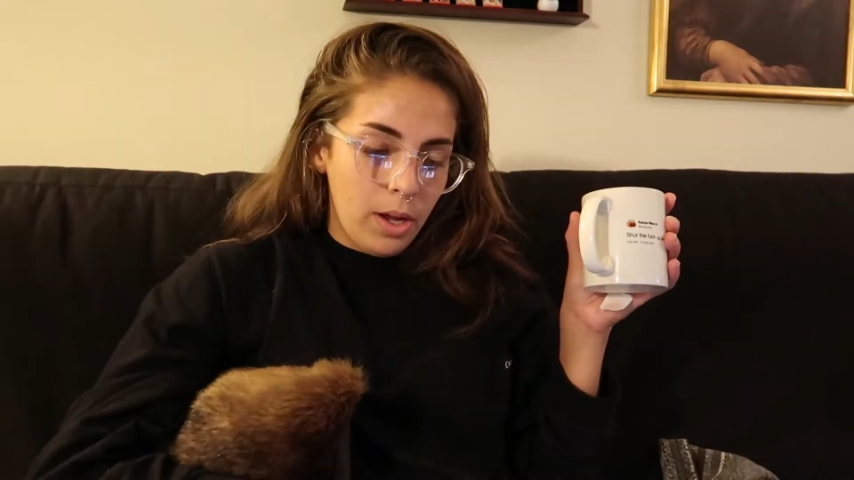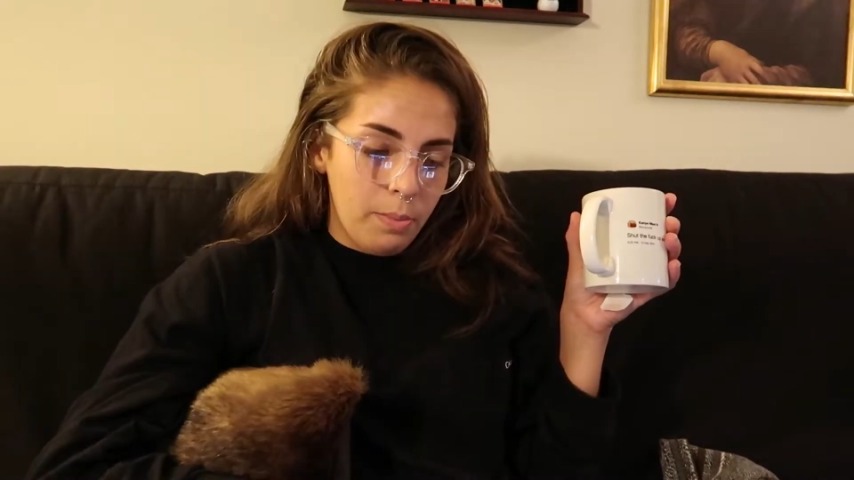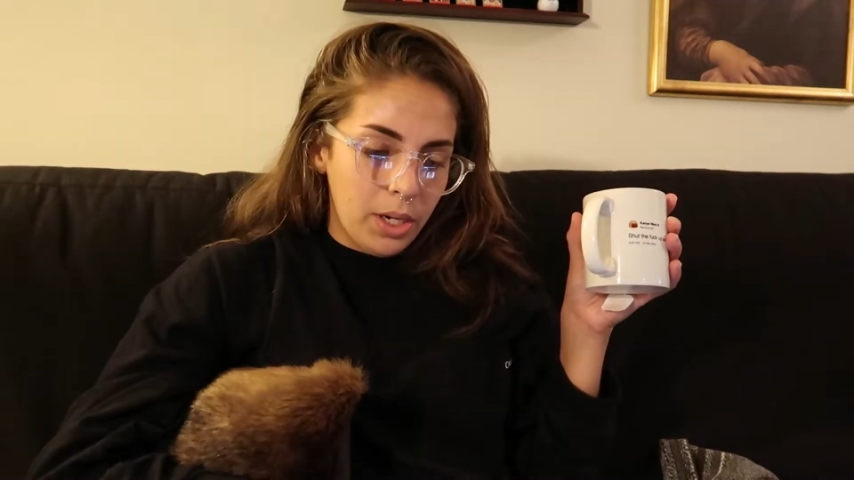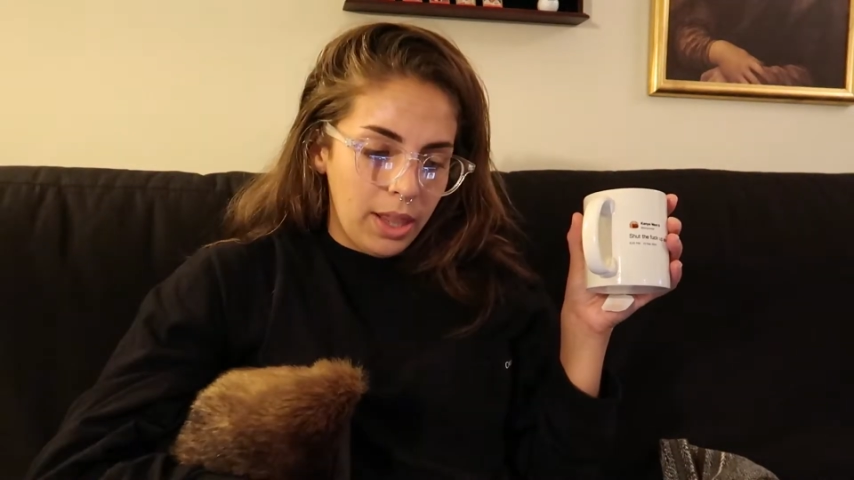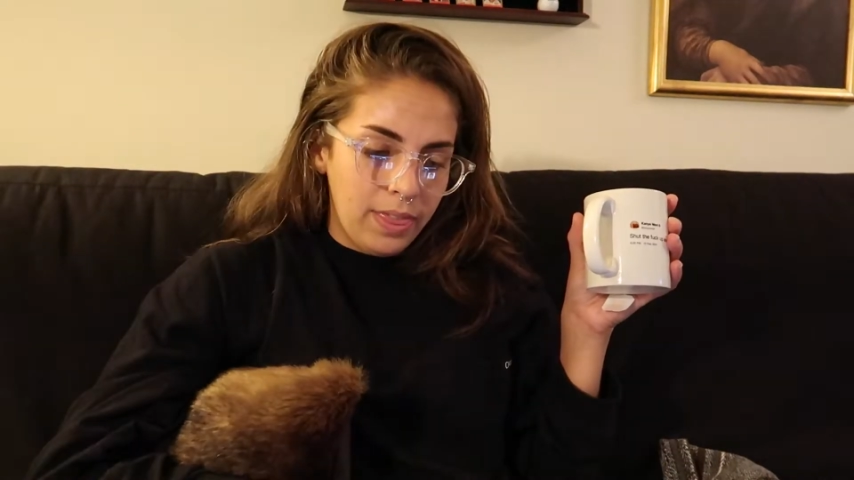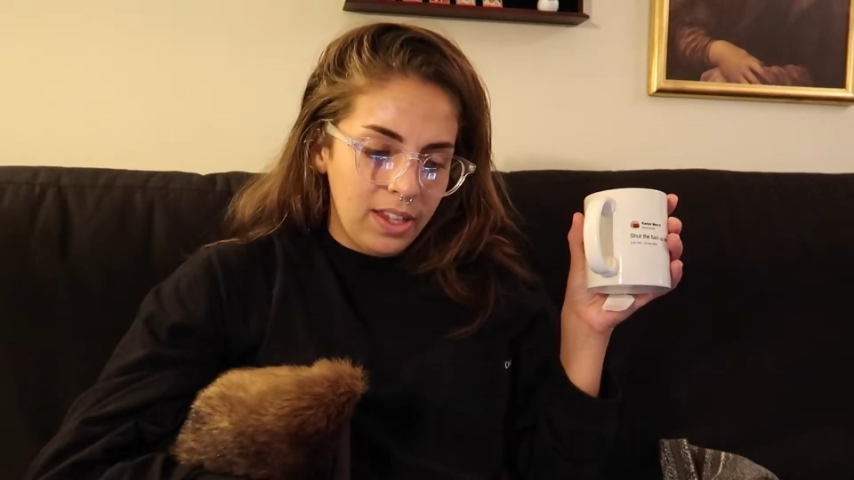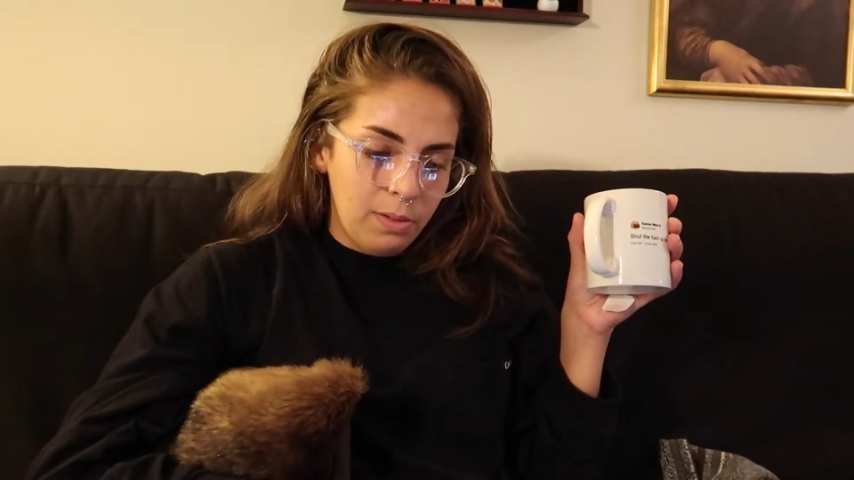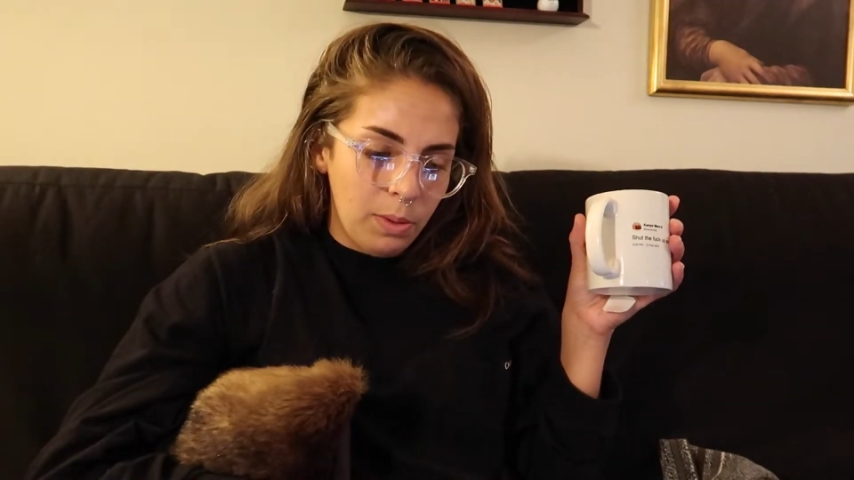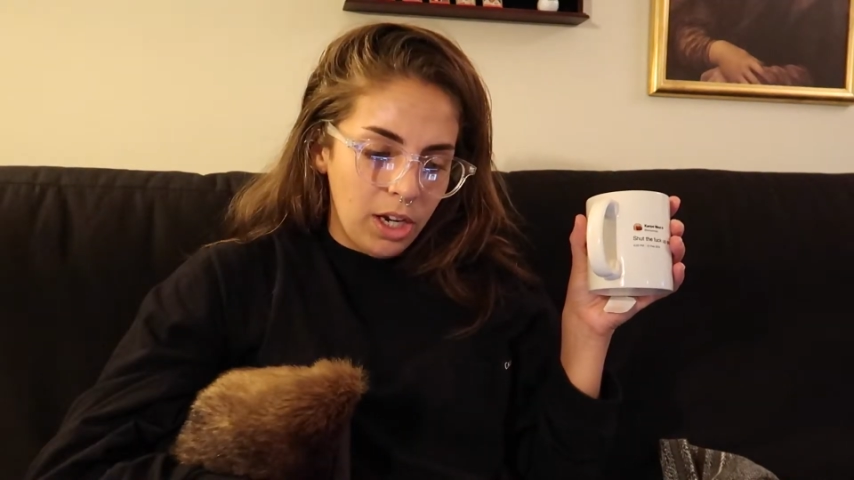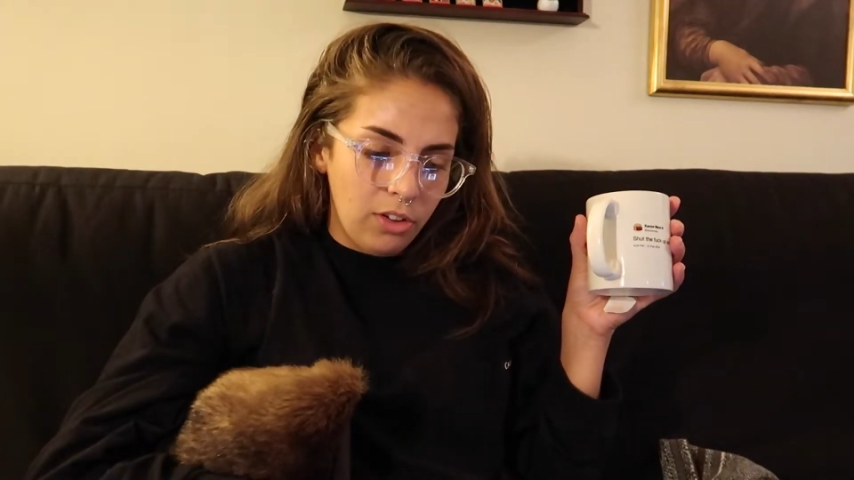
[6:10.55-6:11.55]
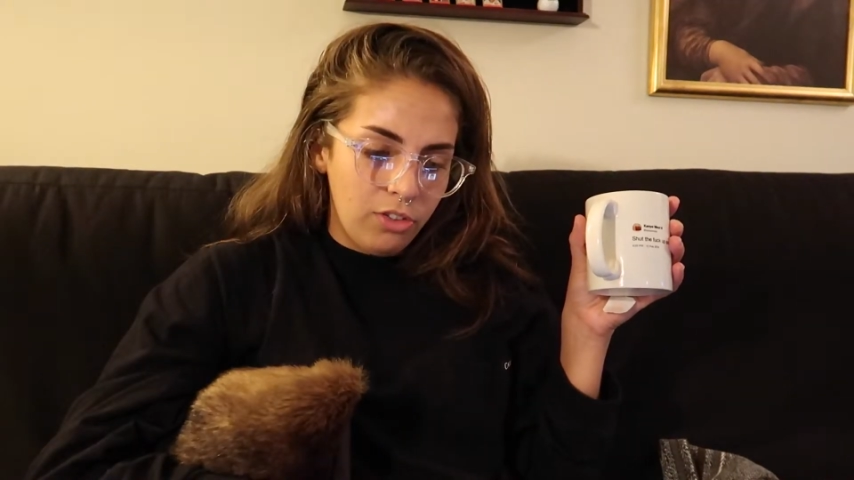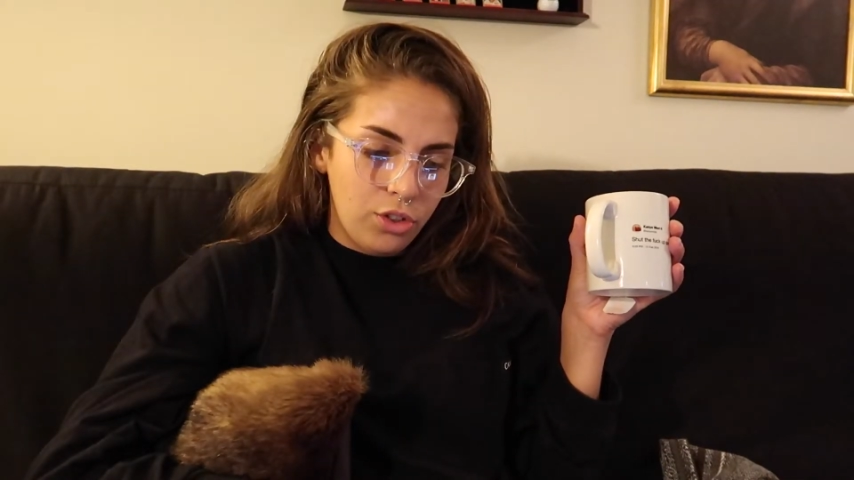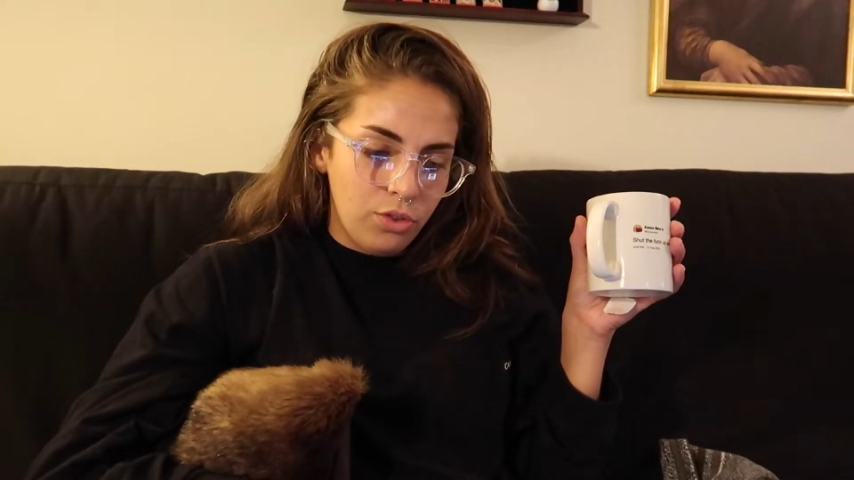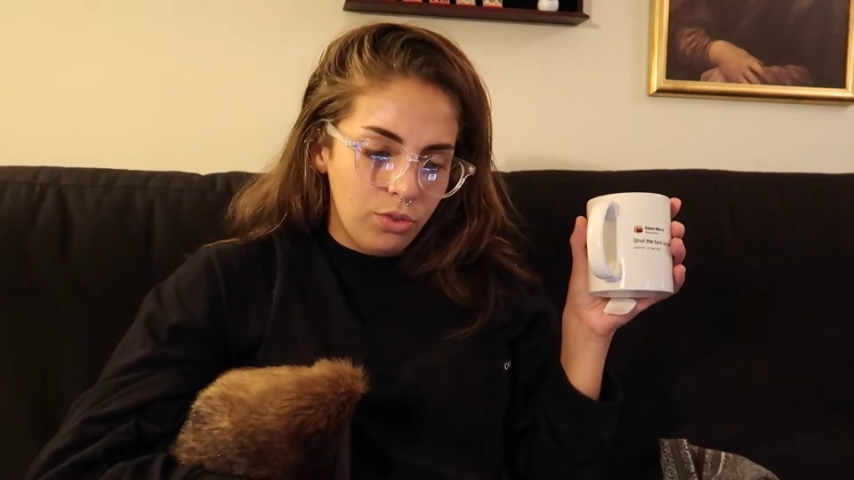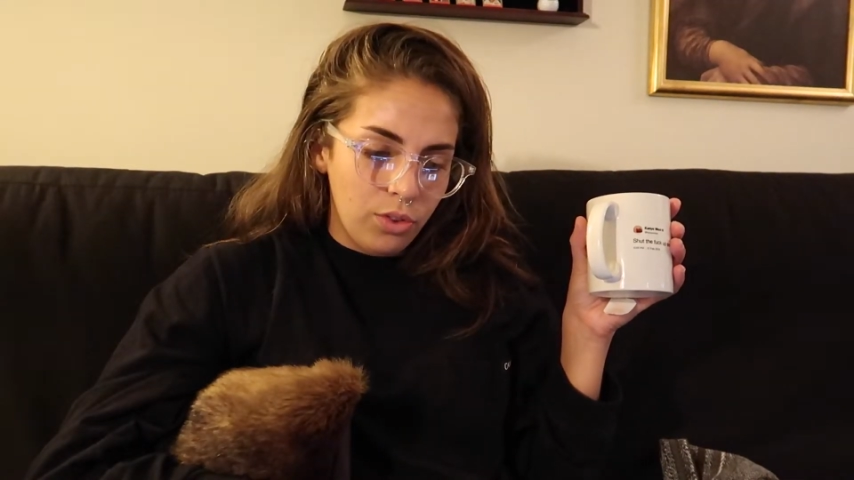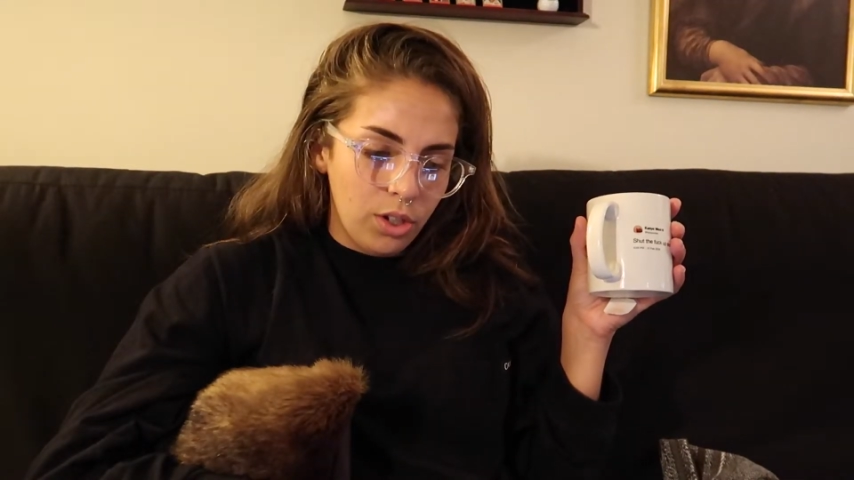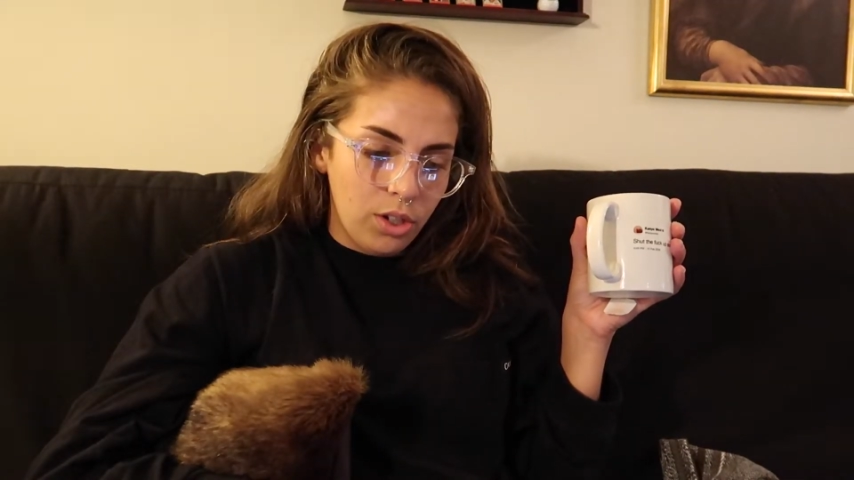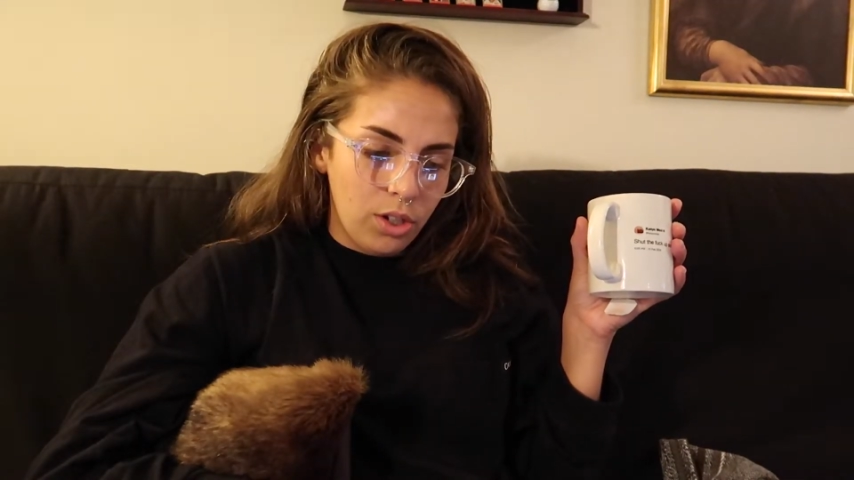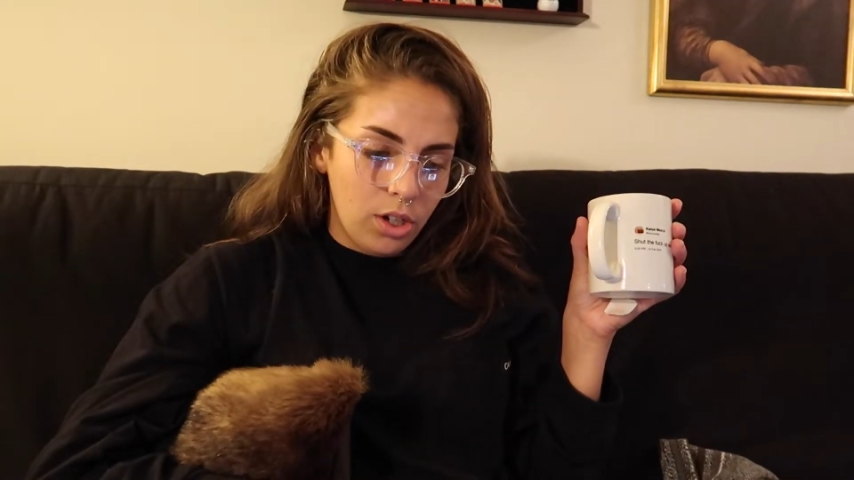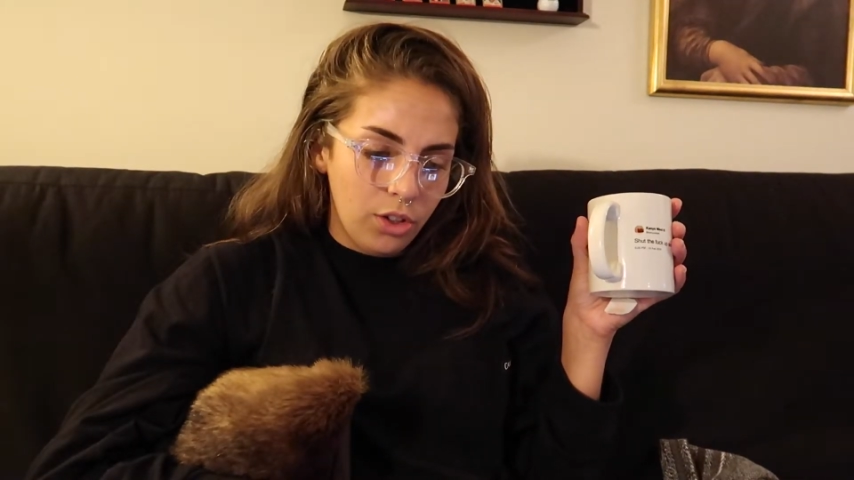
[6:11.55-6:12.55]
But I think my
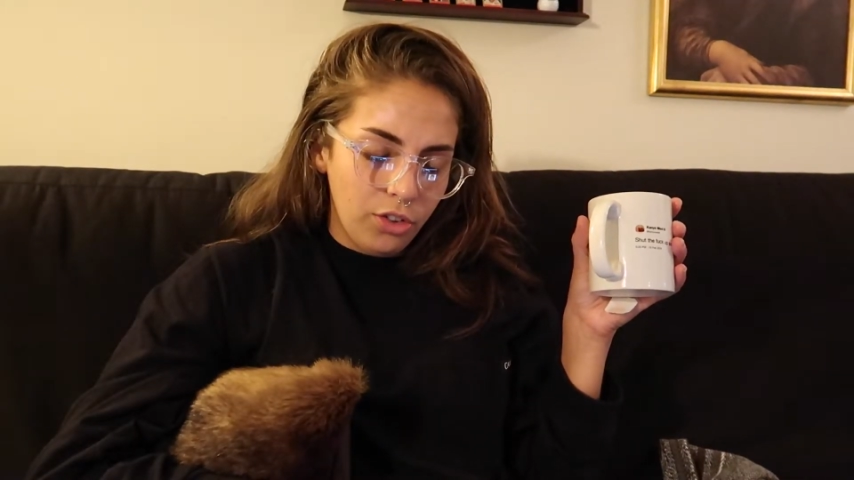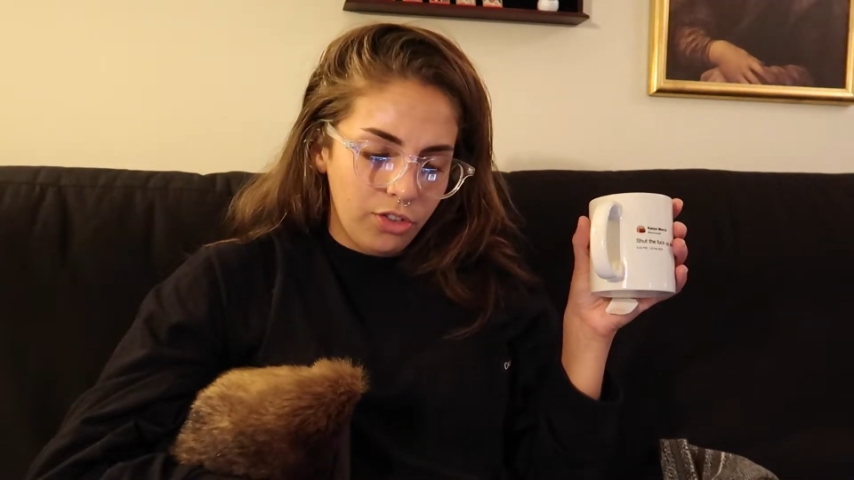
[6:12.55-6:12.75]
other